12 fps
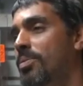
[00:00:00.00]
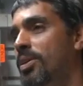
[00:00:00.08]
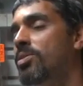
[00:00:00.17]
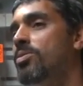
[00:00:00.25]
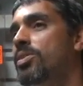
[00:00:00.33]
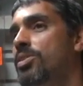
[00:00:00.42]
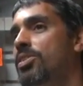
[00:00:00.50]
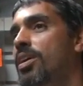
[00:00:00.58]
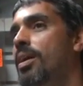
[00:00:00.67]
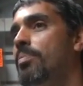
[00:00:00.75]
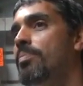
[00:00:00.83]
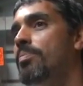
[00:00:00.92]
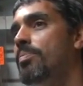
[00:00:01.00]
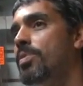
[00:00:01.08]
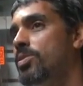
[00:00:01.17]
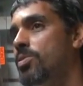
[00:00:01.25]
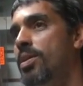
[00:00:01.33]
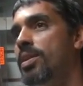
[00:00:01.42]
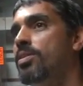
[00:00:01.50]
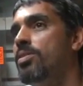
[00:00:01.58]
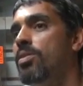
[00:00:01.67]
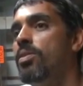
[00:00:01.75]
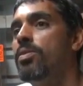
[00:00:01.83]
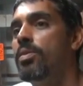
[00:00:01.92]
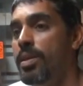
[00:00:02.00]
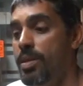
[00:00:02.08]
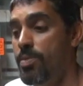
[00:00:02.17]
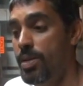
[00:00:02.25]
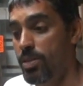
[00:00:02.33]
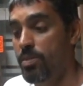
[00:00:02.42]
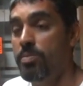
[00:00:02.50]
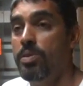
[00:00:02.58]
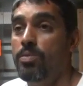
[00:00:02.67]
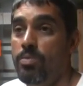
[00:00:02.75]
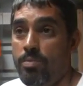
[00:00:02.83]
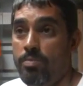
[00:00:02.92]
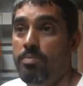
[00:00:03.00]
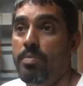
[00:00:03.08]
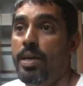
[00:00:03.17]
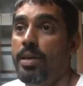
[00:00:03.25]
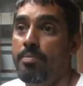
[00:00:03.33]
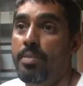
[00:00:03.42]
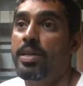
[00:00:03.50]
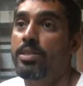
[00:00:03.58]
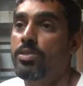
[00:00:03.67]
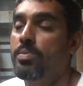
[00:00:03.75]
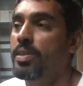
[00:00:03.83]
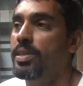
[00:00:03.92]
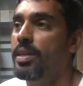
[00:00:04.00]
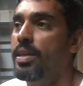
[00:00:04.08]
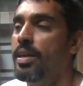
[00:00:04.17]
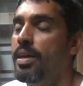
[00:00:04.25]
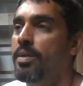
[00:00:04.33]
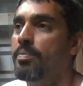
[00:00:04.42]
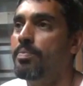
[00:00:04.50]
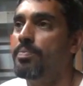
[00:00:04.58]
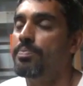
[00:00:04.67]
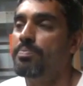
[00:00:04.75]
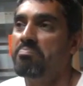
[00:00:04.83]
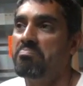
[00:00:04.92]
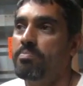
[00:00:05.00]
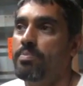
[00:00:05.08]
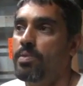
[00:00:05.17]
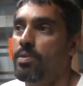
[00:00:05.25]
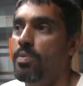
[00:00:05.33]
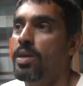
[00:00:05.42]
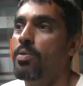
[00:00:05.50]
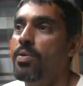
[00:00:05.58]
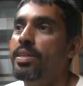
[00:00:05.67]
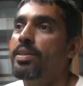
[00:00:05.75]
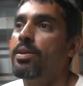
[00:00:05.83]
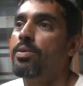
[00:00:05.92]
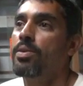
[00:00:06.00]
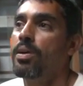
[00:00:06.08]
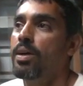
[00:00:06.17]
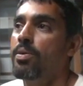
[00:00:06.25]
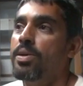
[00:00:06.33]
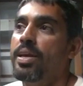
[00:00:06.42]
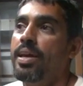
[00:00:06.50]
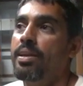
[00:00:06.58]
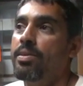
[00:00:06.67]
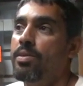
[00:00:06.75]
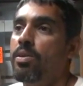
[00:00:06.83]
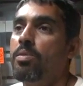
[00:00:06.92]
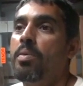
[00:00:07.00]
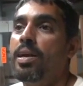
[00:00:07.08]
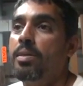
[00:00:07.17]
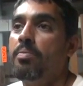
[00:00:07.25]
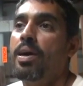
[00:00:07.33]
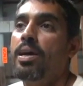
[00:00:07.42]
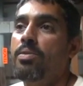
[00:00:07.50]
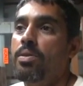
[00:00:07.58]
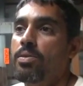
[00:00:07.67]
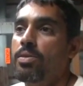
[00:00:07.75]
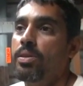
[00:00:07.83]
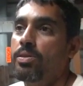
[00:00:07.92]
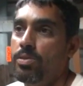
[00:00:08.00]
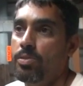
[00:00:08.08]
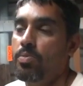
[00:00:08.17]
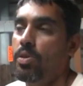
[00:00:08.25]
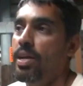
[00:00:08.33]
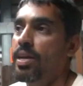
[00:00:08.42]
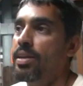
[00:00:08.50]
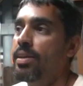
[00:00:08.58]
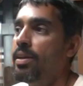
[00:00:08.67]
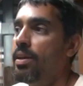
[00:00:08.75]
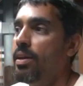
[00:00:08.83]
Went to his shop because I wanted to learn and I wanted to build my instrument. And when I went there, I already had an auto body background. I could spray, and